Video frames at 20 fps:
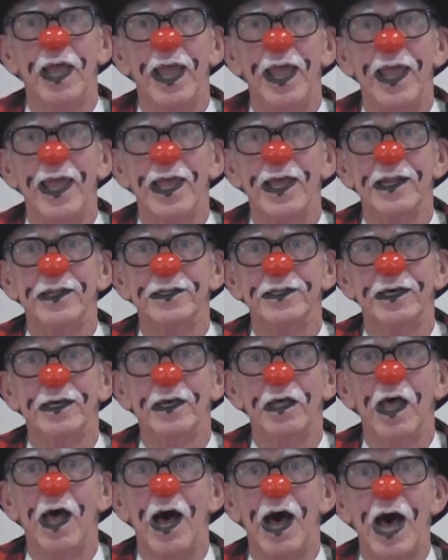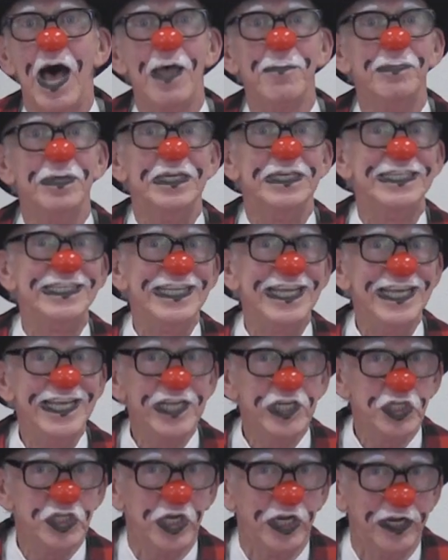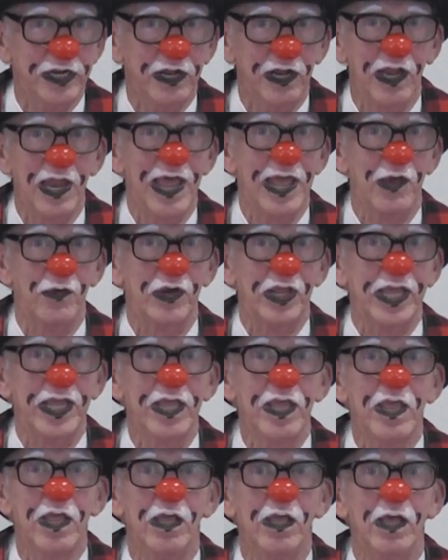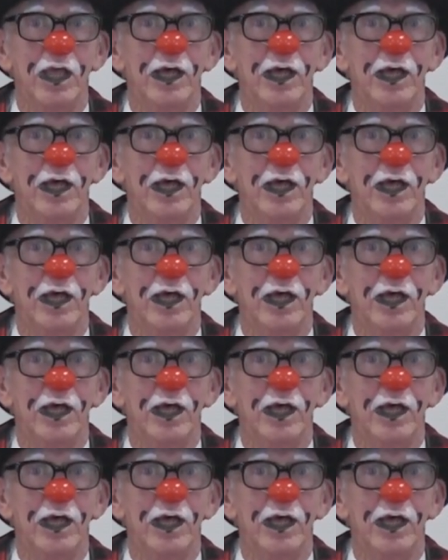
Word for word: And uh, I've been teaching clowning.